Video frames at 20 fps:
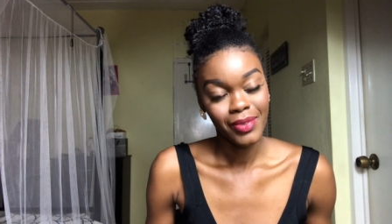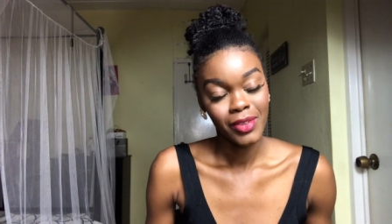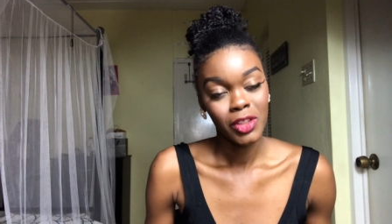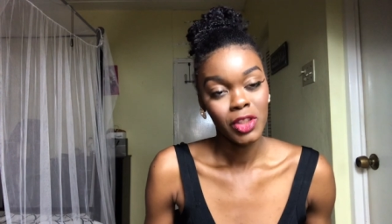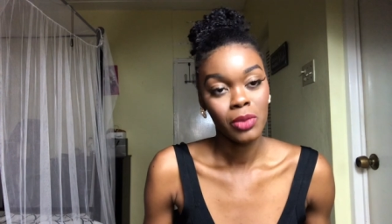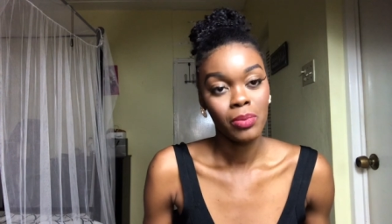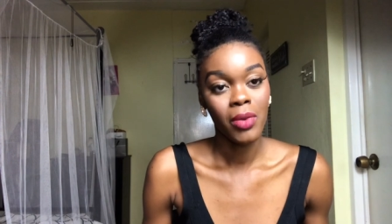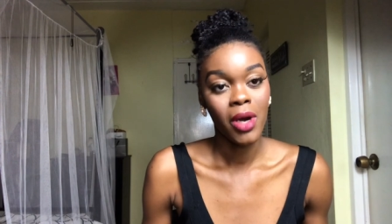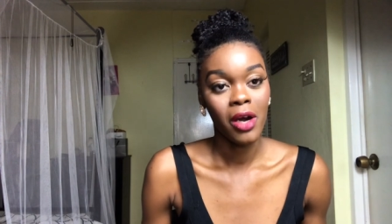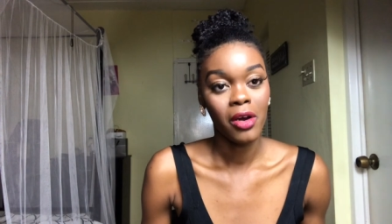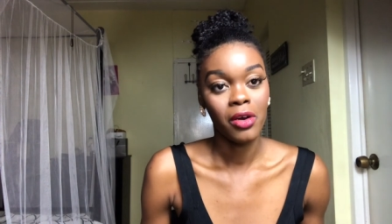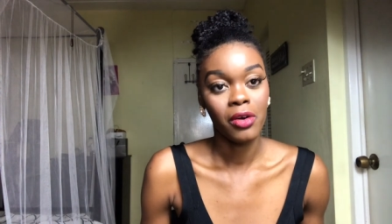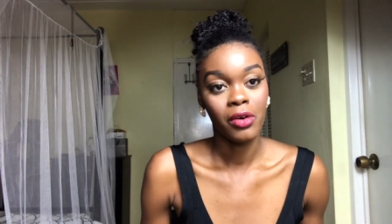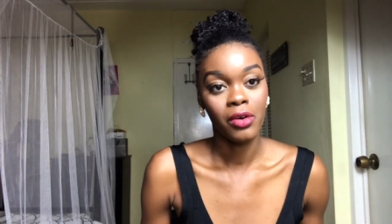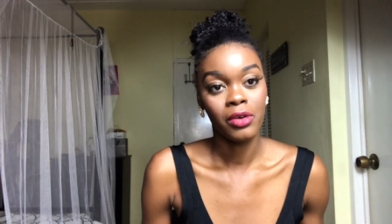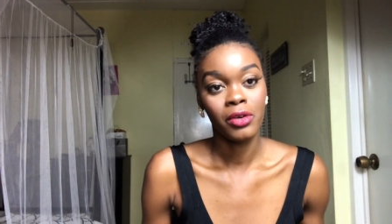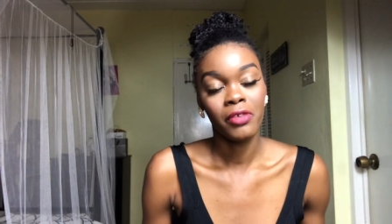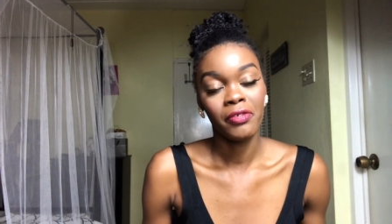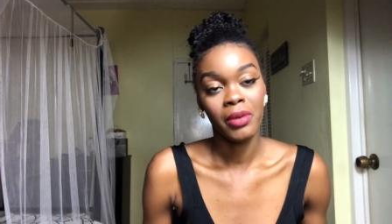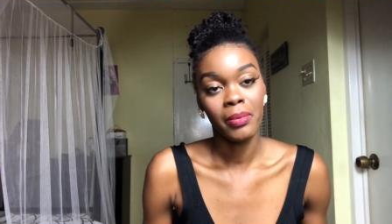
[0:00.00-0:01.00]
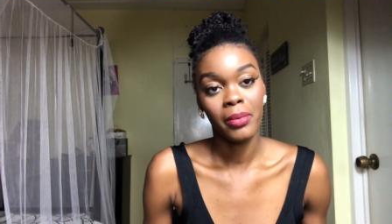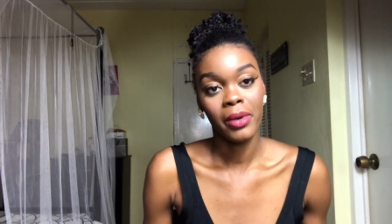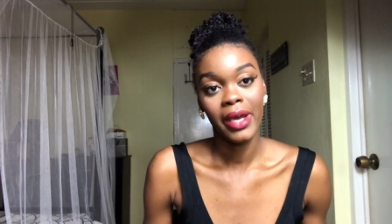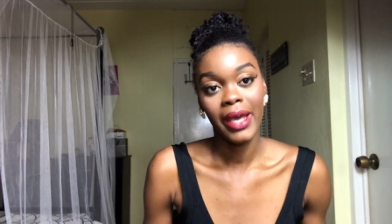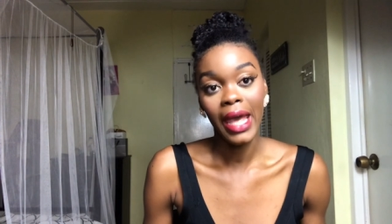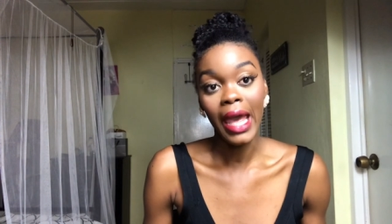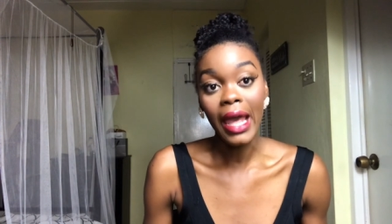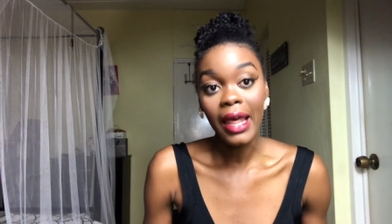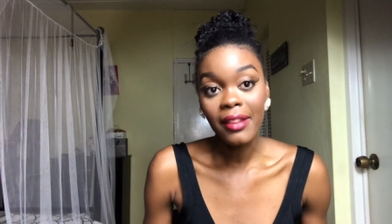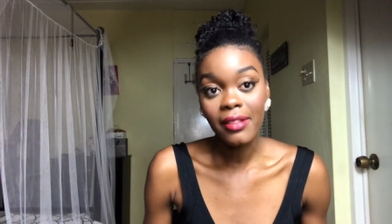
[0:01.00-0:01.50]
tomorrow, November
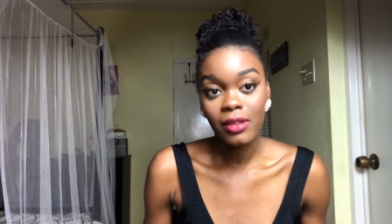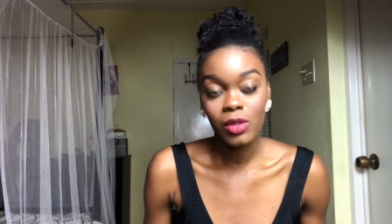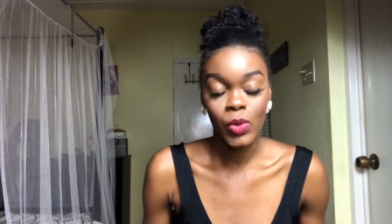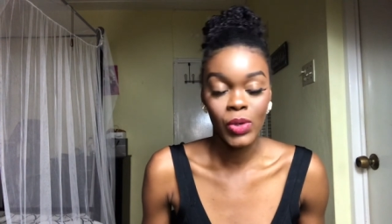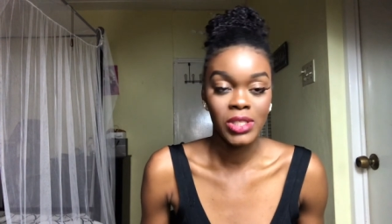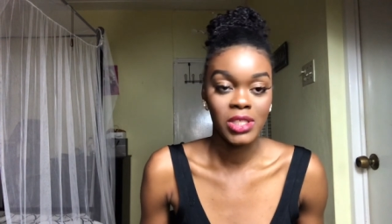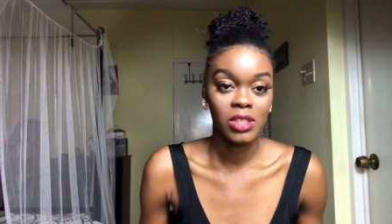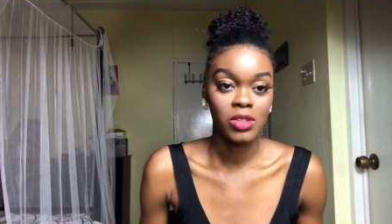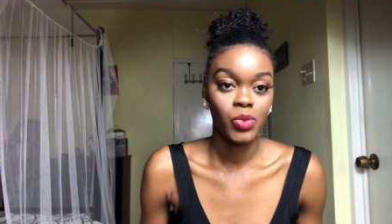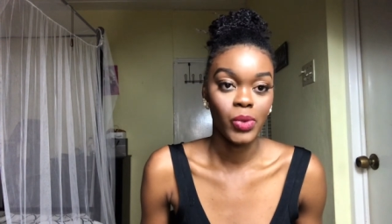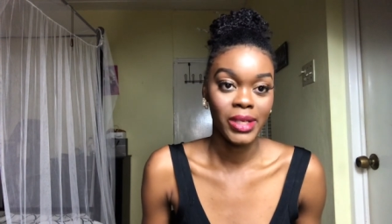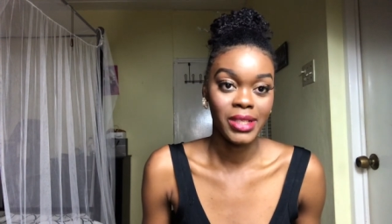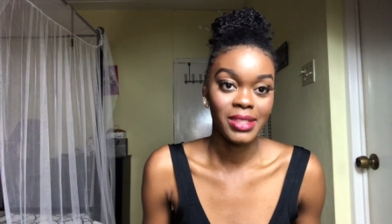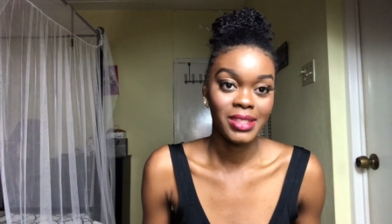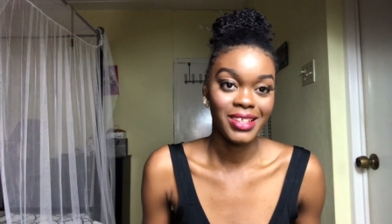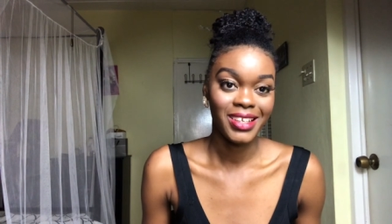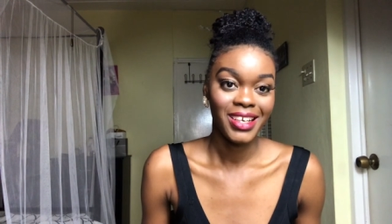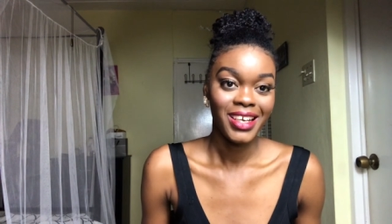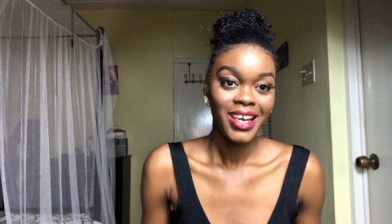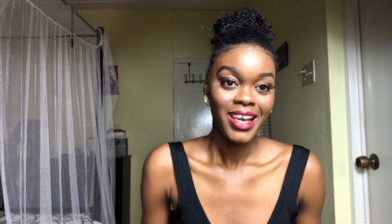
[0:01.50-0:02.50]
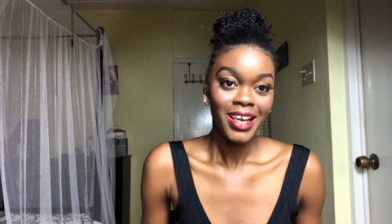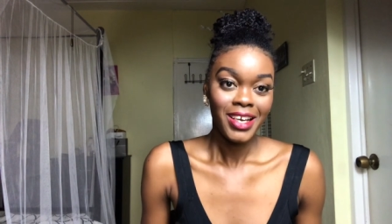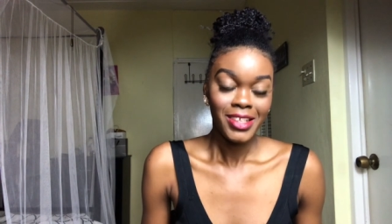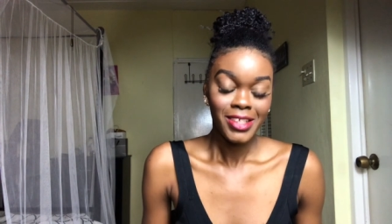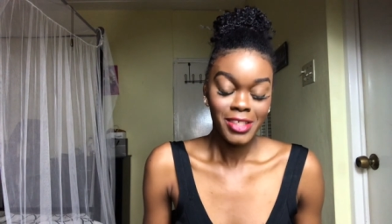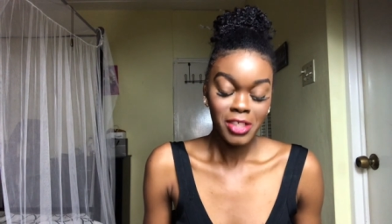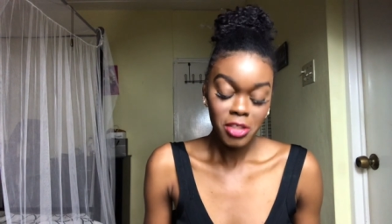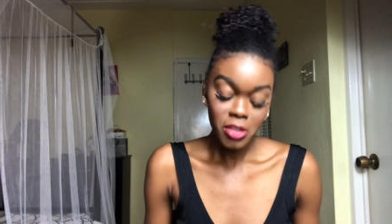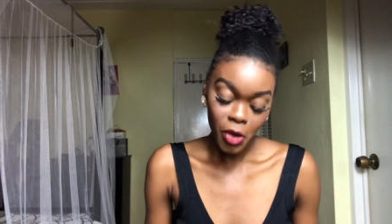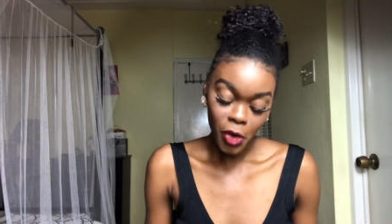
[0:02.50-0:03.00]
eighth, twenty twenty.
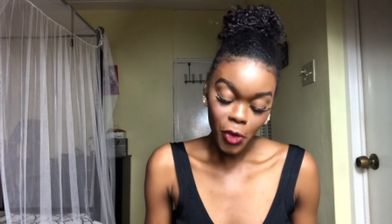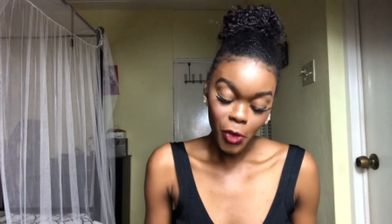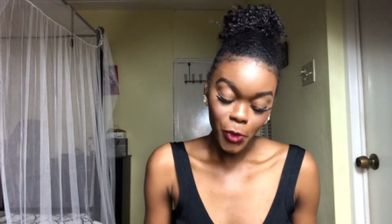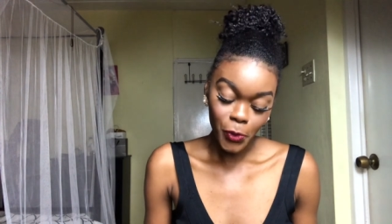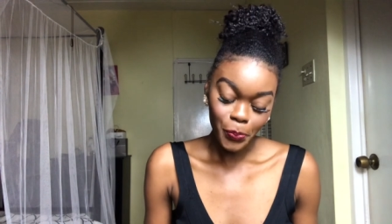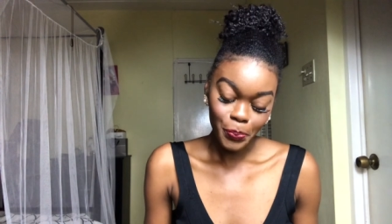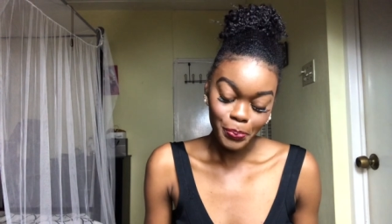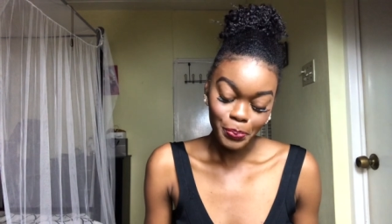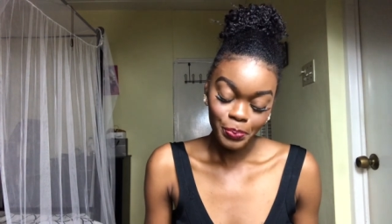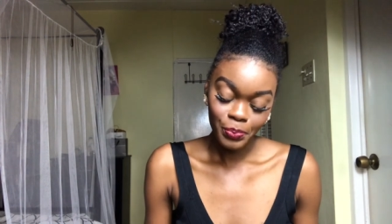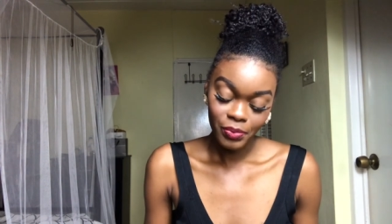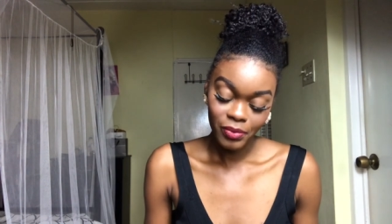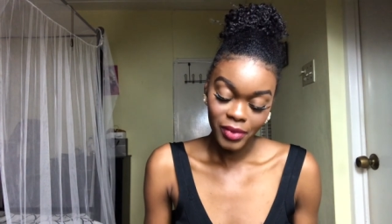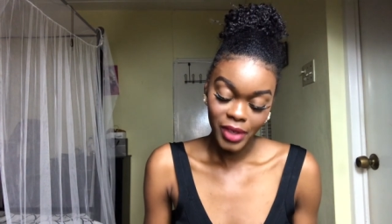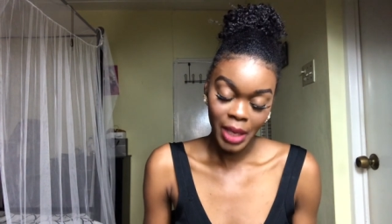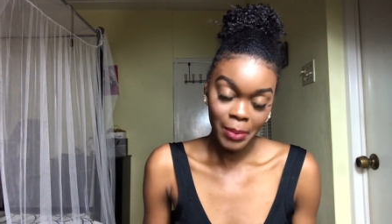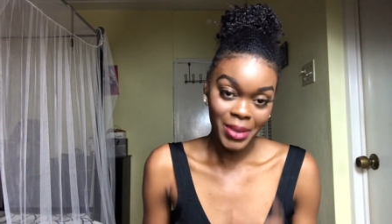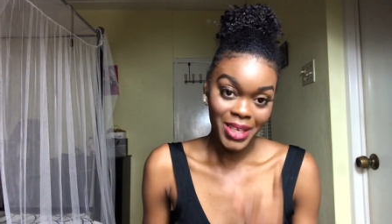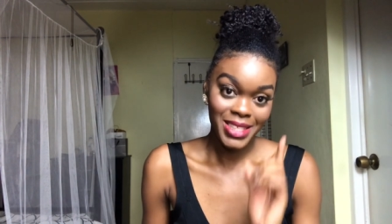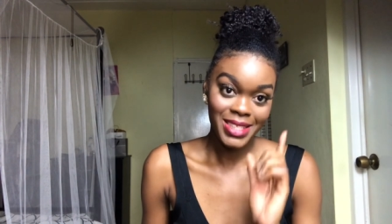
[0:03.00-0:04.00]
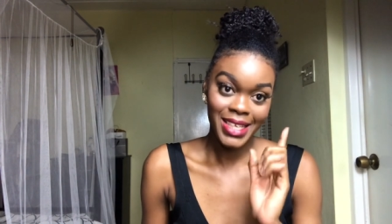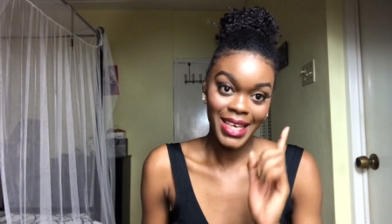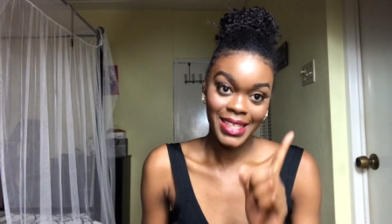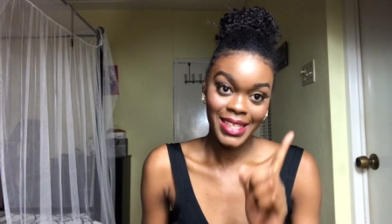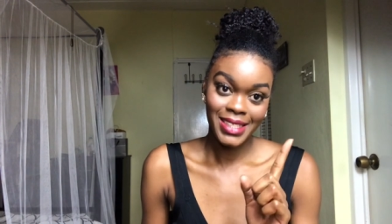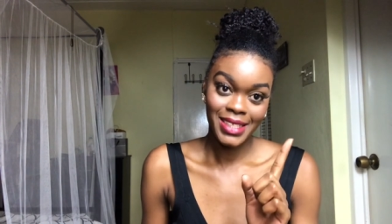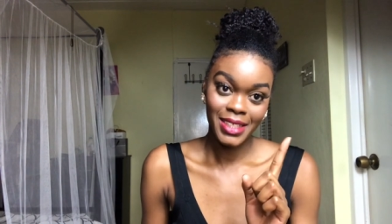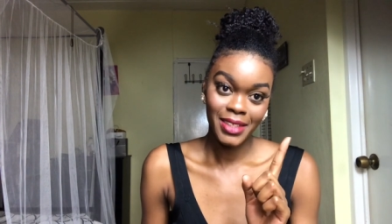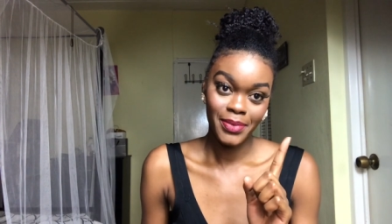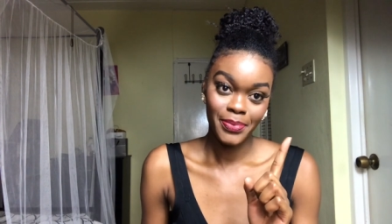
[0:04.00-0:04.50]
So, I'm
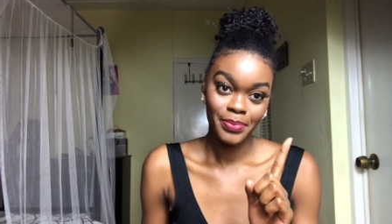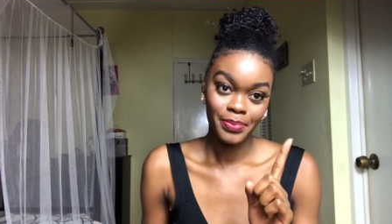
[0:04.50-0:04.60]
excited.